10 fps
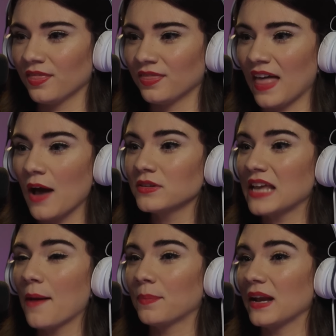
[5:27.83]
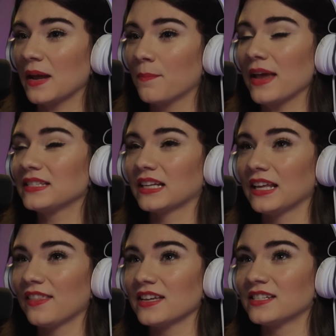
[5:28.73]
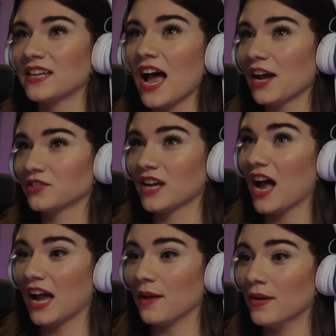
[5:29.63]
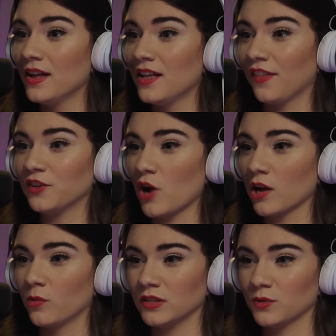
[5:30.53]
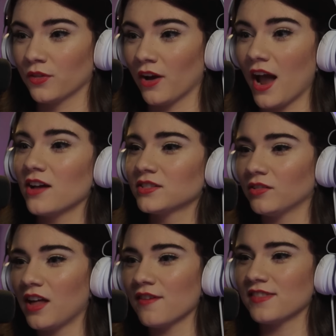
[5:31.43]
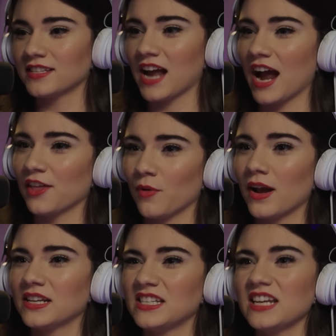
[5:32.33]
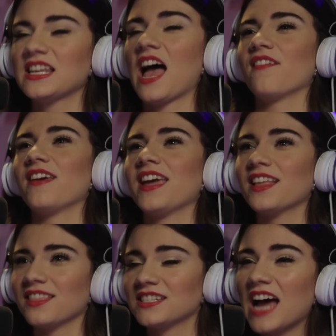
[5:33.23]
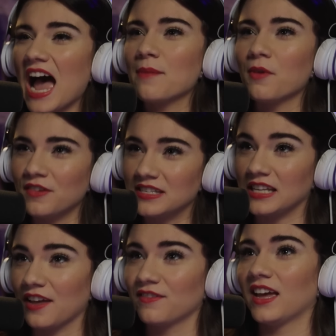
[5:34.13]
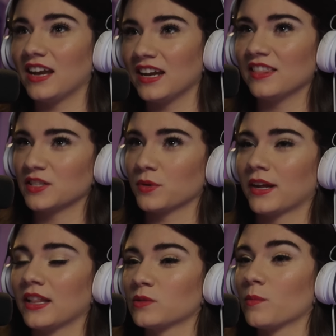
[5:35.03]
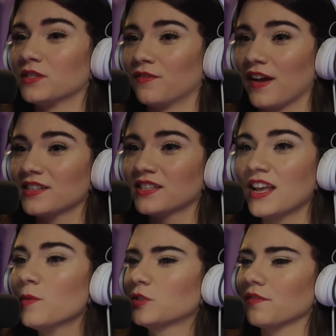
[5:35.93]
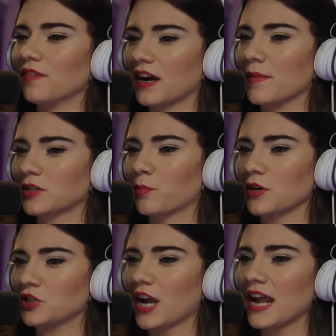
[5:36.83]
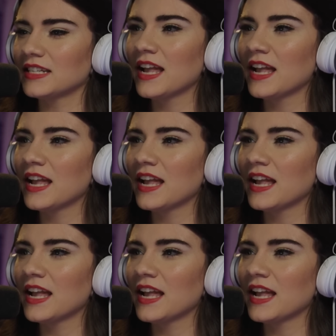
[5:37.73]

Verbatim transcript: that was happening basically the entire time that the drag queens were in there. I also love this guy in the red because he is having the time of his life getting in this ridiculous woman's face, which I very much appreciate.